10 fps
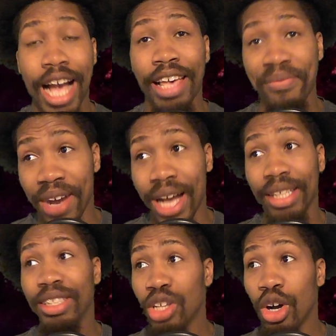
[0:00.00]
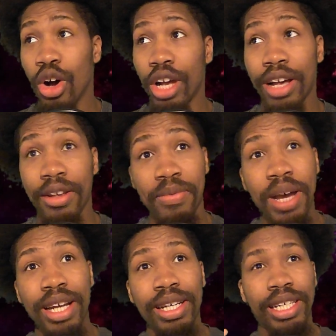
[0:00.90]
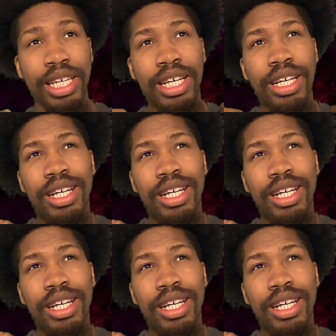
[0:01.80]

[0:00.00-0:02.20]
can finally talk. I can finally,